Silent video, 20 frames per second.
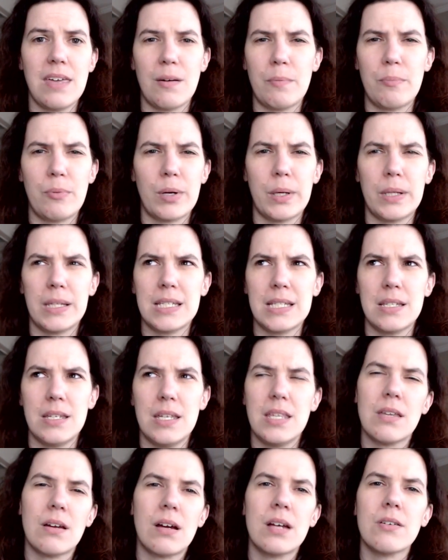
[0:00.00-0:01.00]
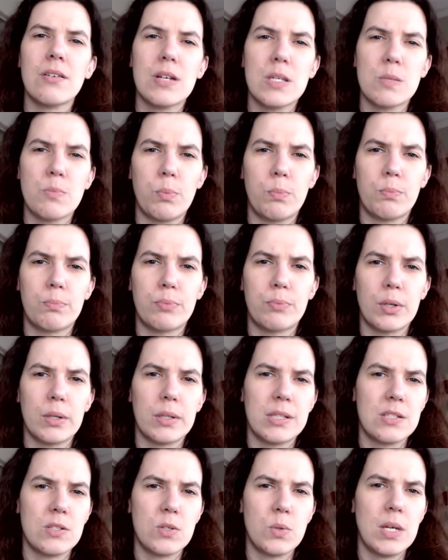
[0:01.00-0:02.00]
Brooklyn, either under his
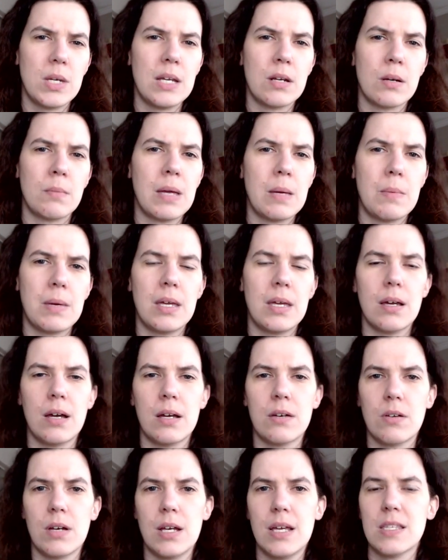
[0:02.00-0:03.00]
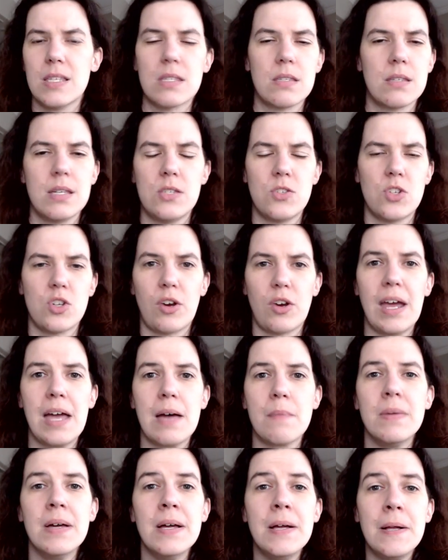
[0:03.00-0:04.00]
Brooklyn tweet or maybe under his
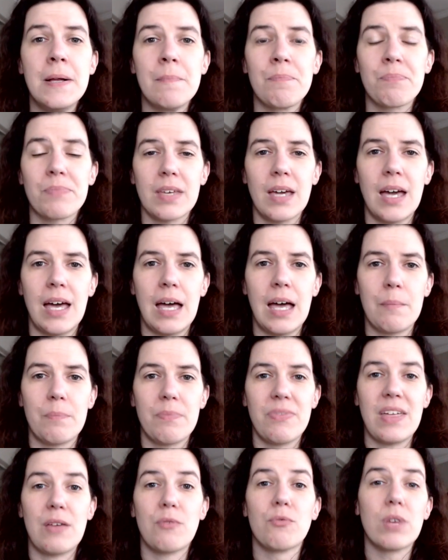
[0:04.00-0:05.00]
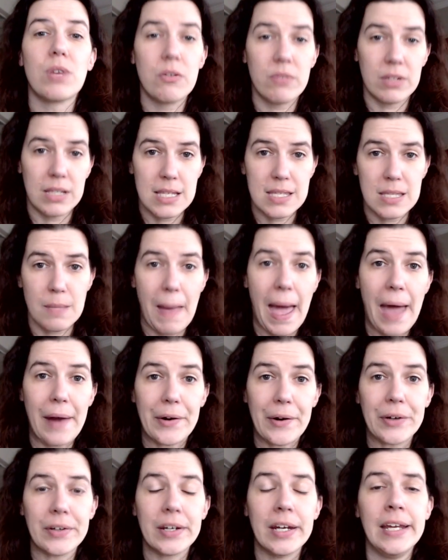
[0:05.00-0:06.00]
Instagram, they re-released the
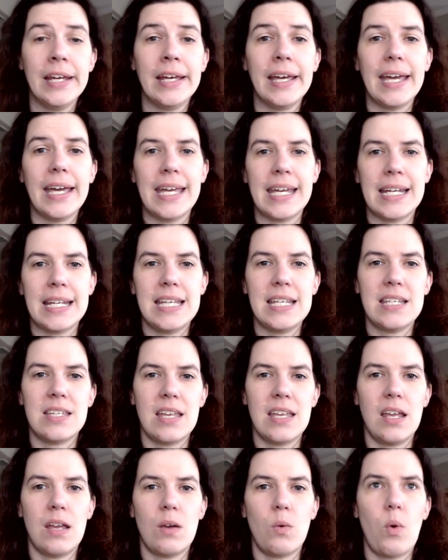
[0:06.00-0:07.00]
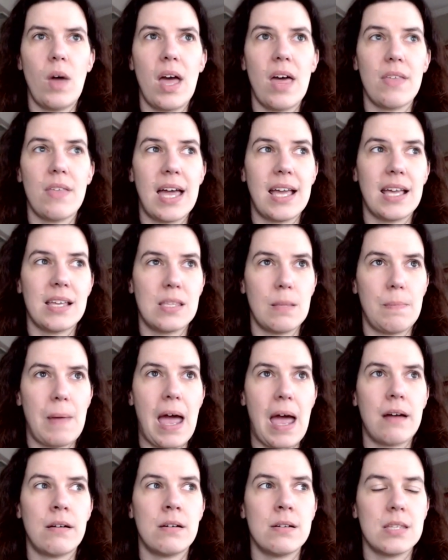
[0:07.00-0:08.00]
pattern, and he did it with, I guess the
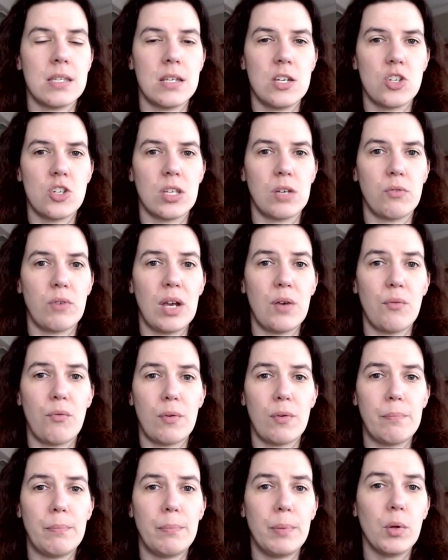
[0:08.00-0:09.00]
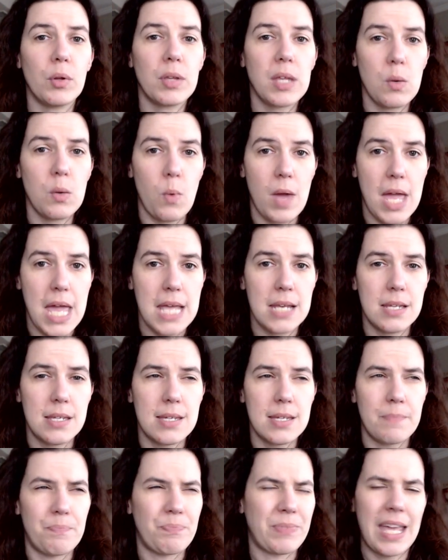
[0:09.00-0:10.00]
pattern is initially written for bulky weight,
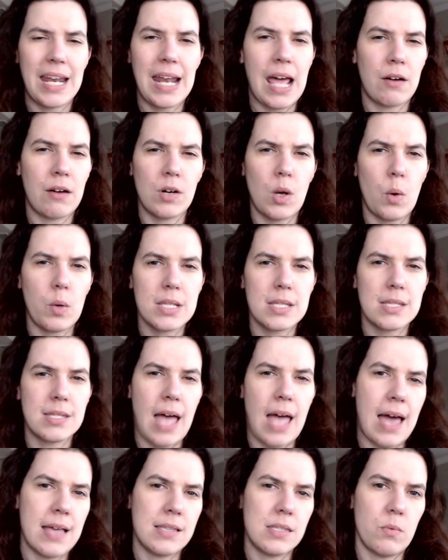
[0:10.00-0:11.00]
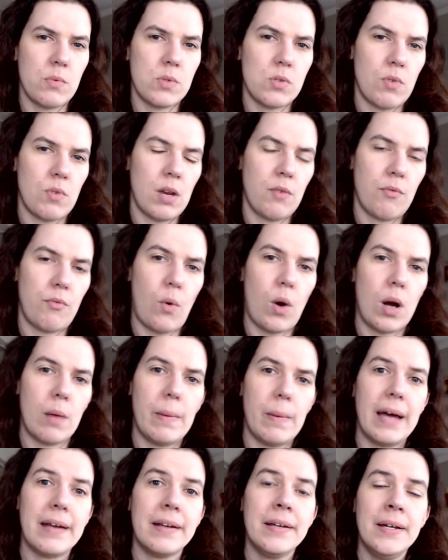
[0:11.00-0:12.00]
and I don't know what size it was written for,
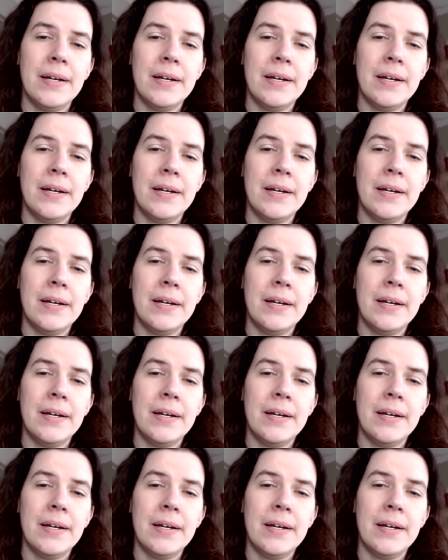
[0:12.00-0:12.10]
but